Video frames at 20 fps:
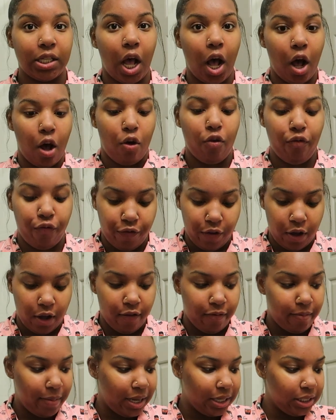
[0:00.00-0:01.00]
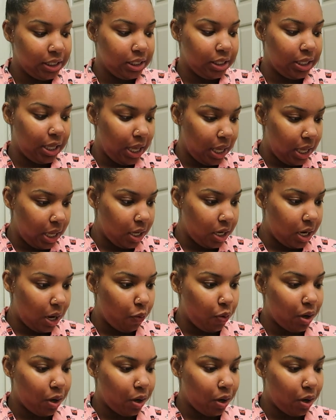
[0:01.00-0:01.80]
off of my skin,